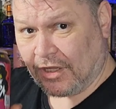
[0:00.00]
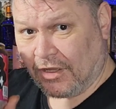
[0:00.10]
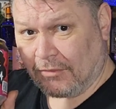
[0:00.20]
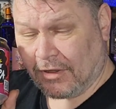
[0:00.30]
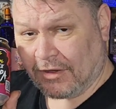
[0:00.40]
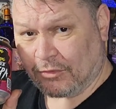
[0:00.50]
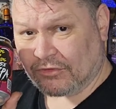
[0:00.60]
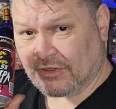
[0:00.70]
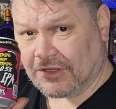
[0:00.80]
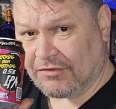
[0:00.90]
And I
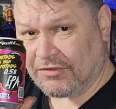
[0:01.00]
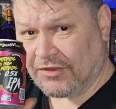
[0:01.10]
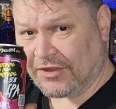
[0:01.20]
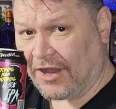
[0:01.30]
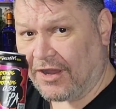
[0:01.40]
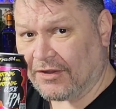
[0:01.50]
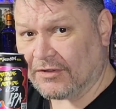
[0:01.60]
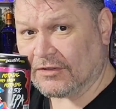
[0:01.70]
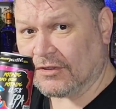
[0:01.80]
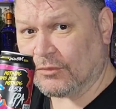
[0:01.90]
was to give you that
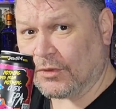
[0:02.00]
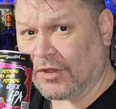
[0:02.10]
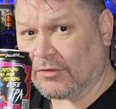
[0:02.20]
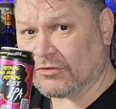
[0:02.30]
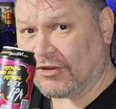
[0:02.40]
without